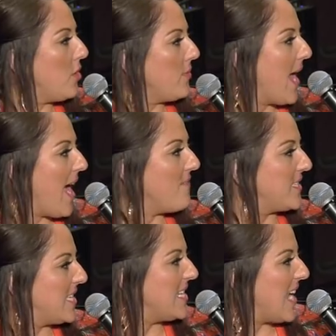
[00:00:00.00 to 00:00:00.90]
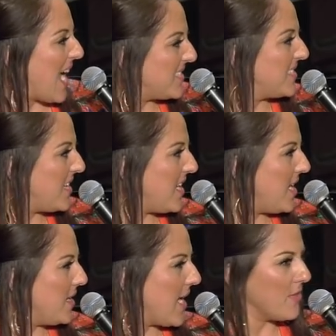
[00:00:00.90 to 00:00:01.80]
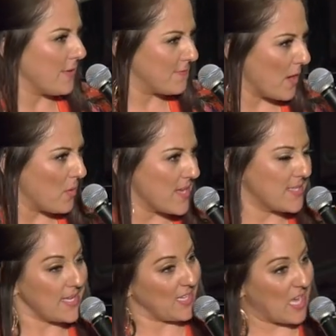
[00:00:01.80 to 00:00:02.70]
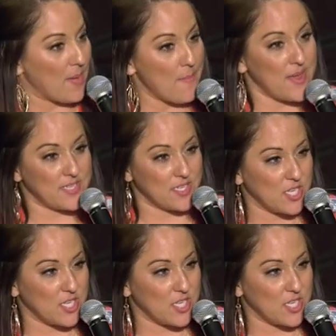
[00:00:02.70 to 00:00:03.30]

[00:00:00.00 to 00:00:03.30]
you don't have the tenacity and the focus and the commitment to,